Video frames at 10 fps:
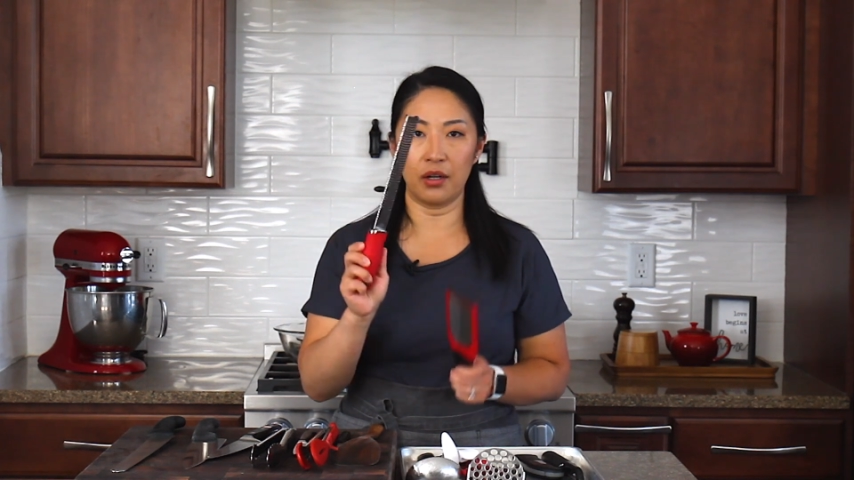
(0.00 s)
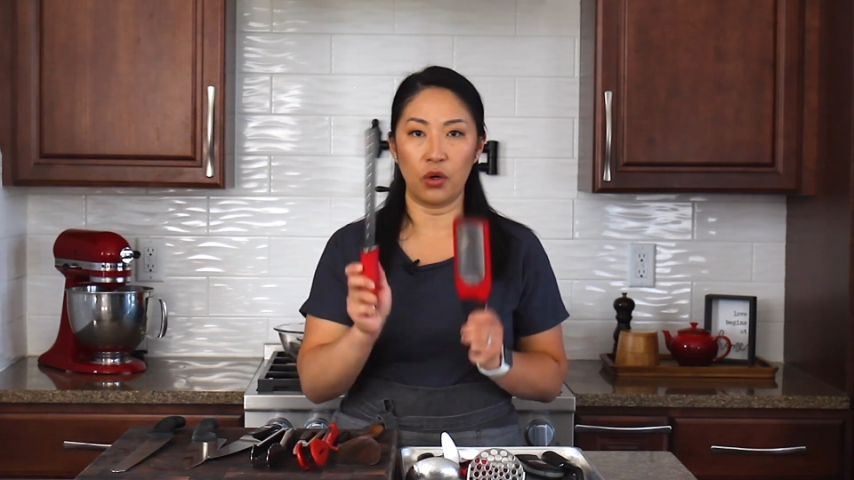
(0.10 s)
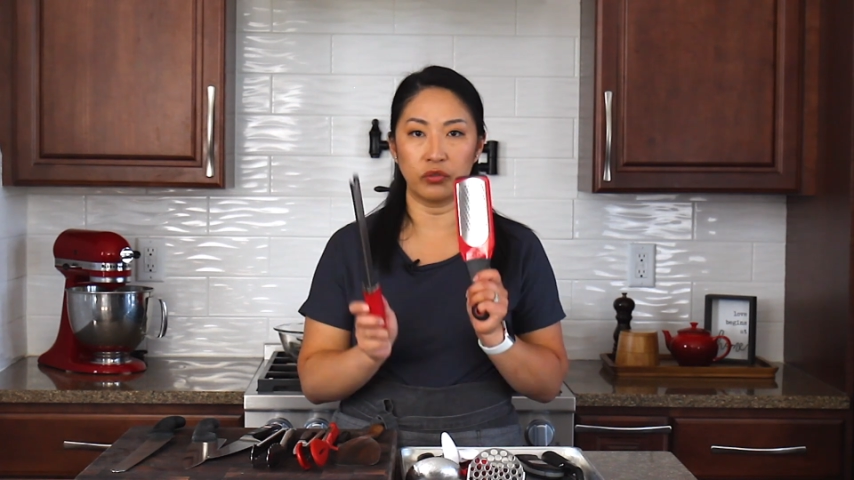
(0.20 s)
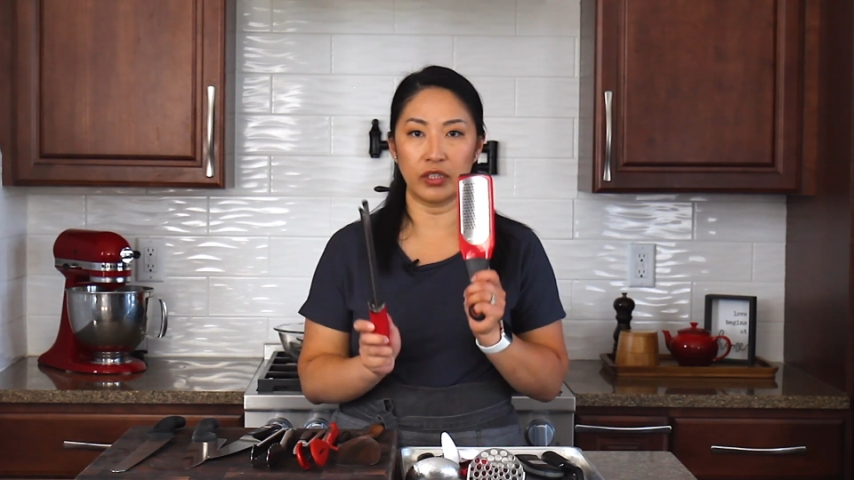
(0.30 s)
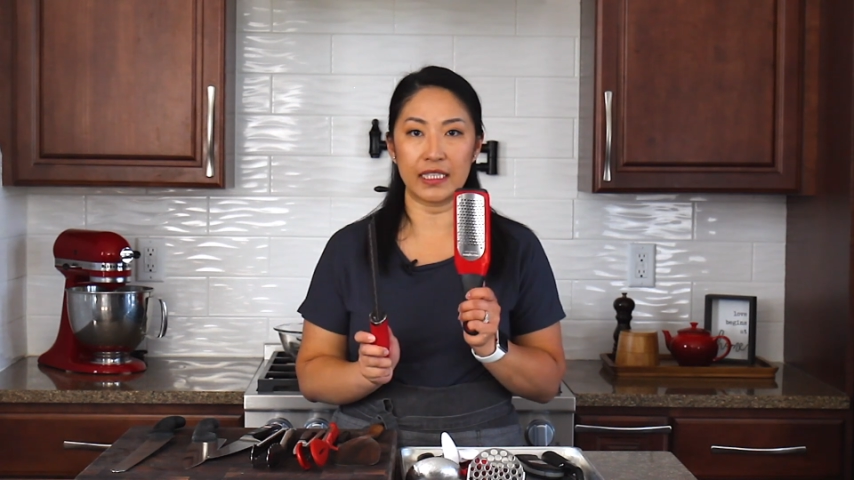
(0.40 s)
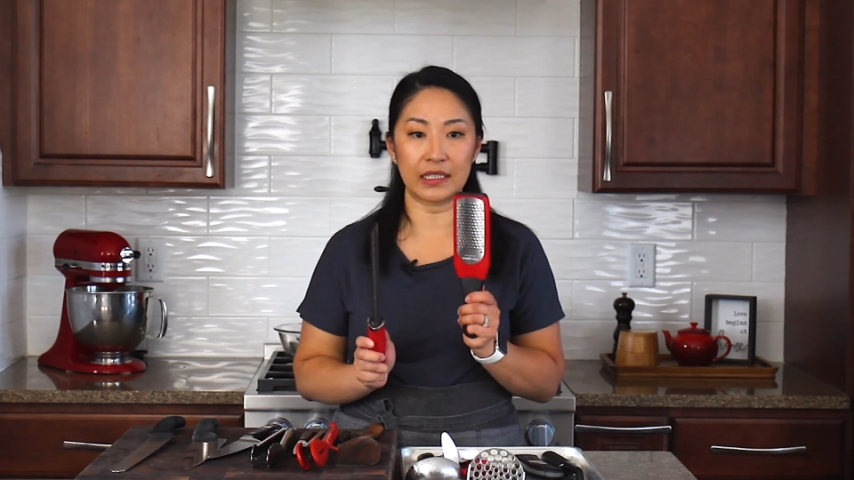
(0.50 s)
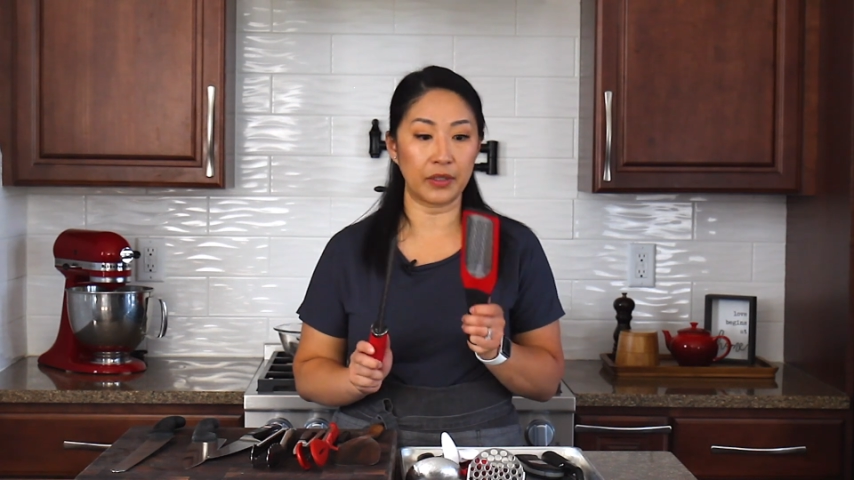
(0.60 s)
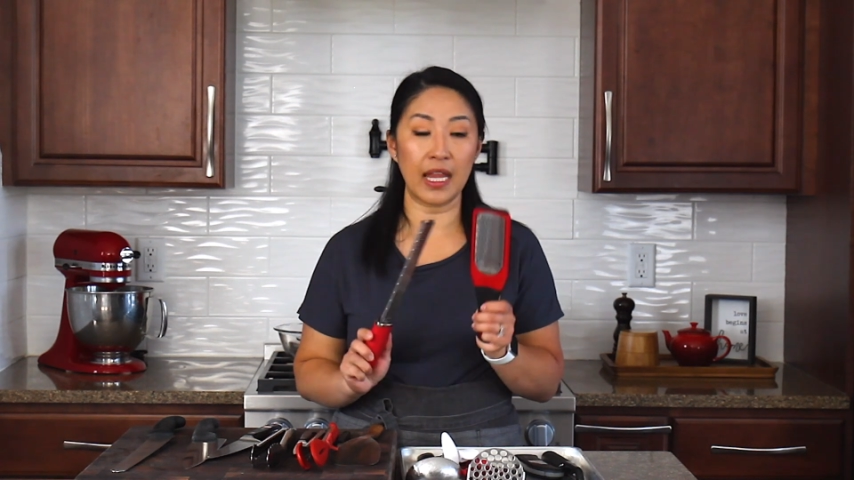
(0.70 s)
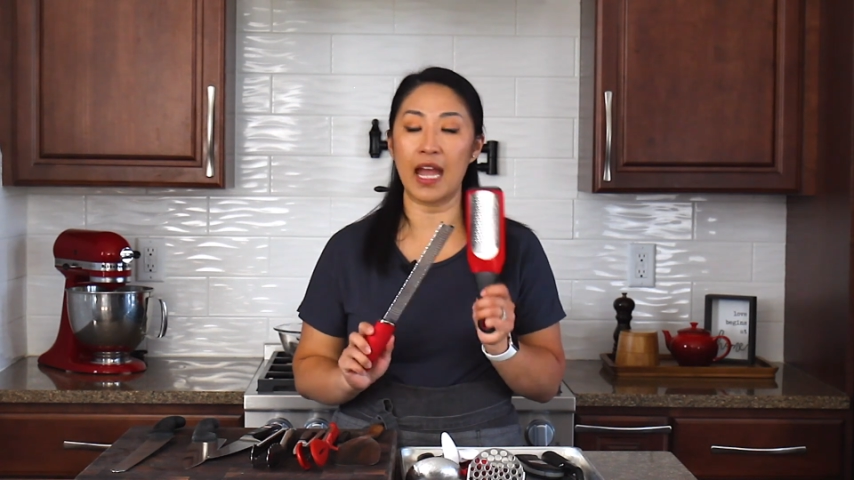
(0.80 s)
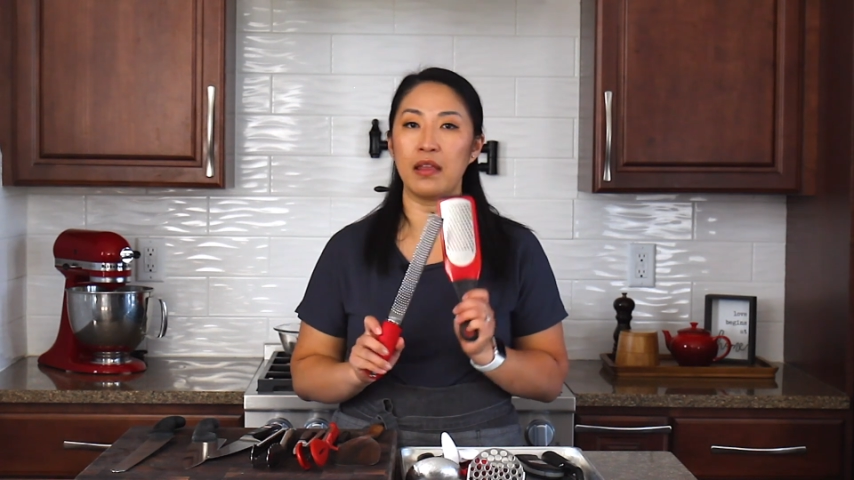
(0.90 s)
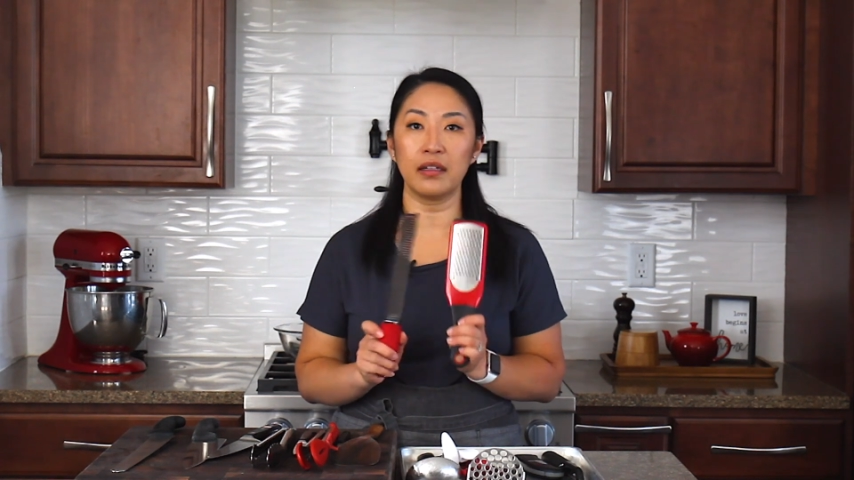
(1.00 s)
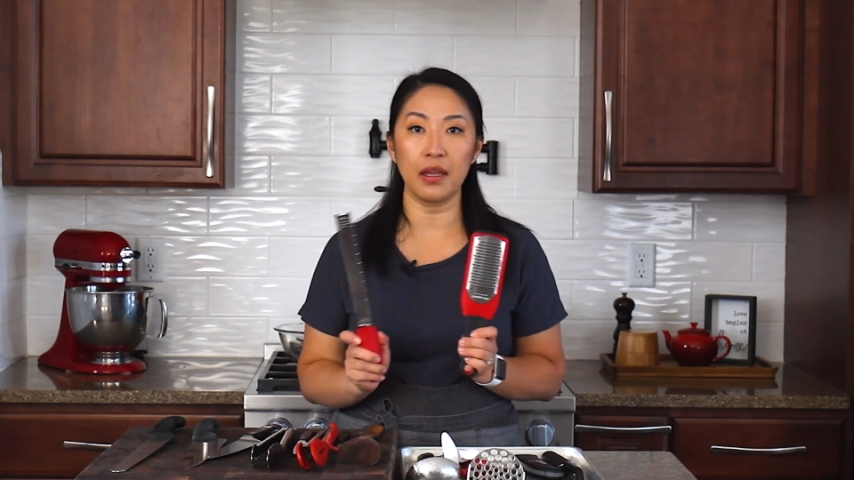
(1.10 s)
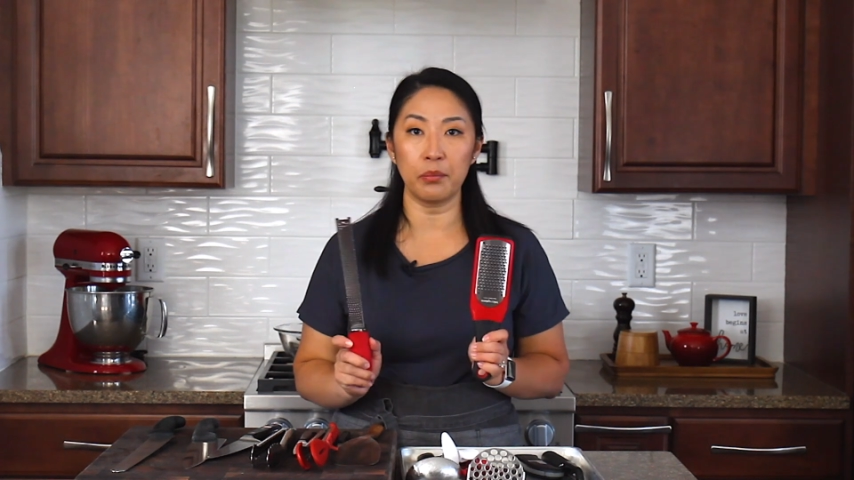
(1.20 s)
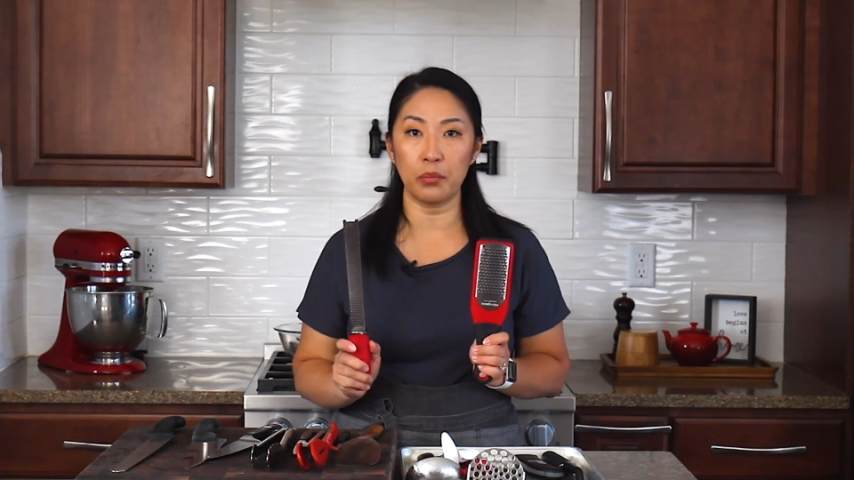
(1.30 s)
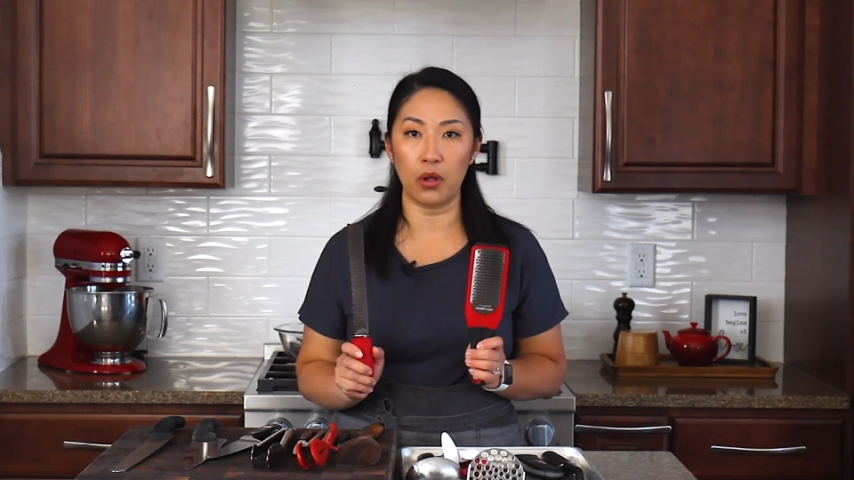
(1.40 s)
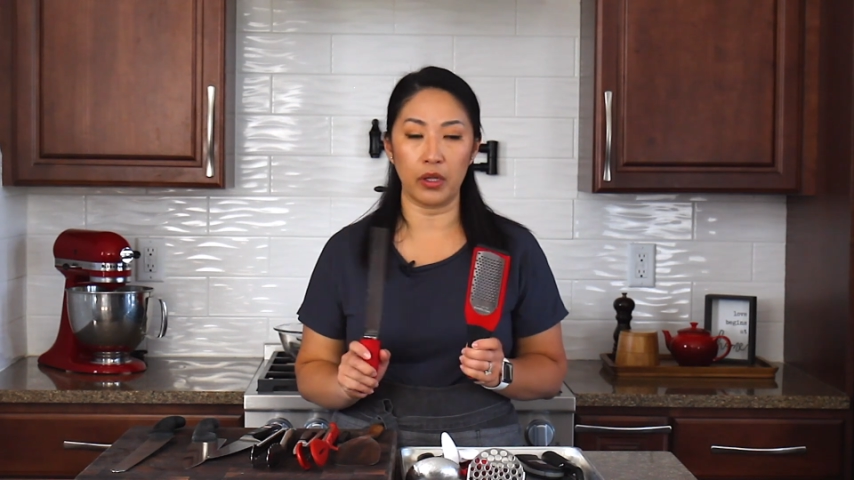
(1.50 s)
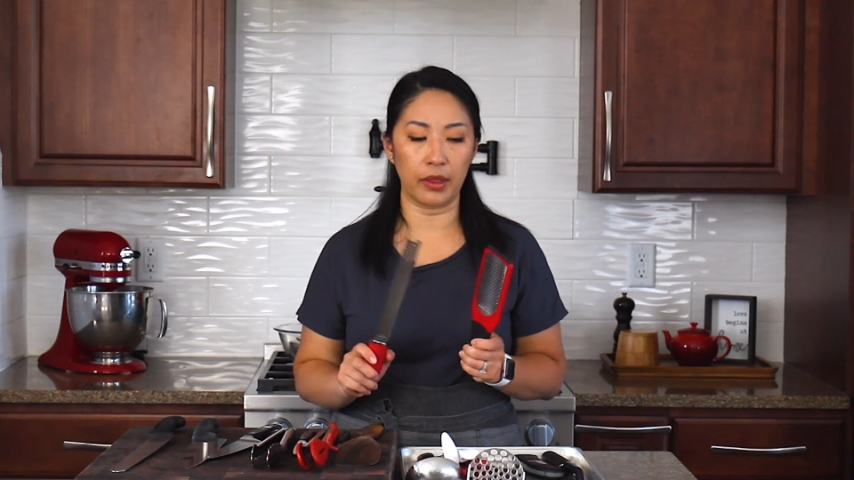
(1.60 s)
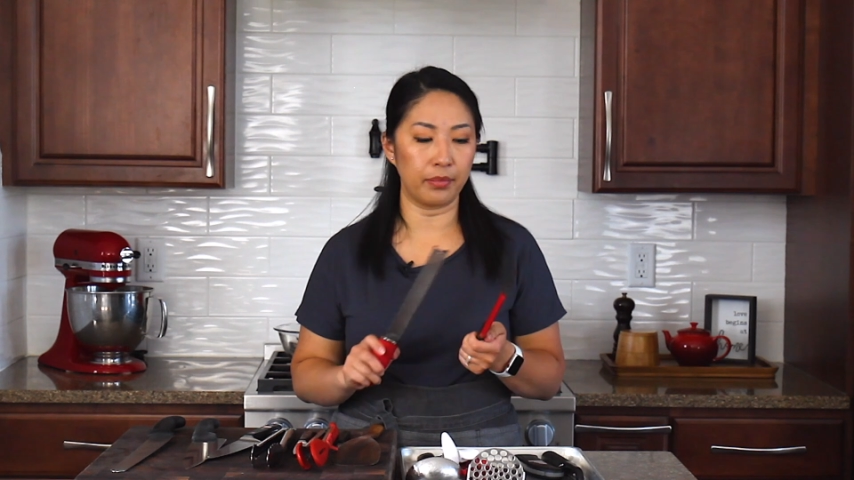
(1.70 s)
over this one. I like them both